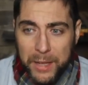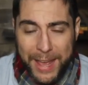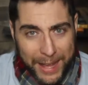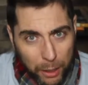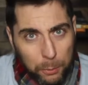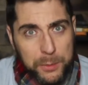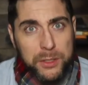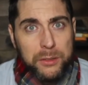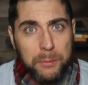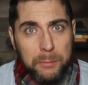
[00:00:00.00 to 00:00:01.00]

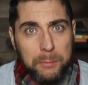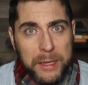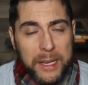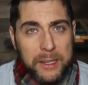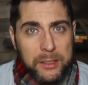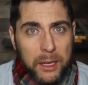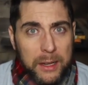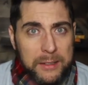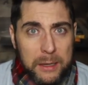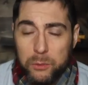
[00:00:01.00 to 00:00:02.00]
helps, because a
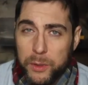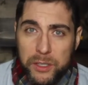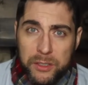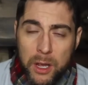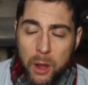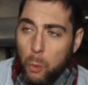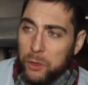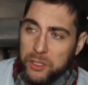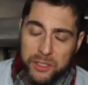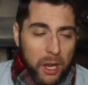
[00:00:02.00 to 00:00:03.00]
lot of times we're just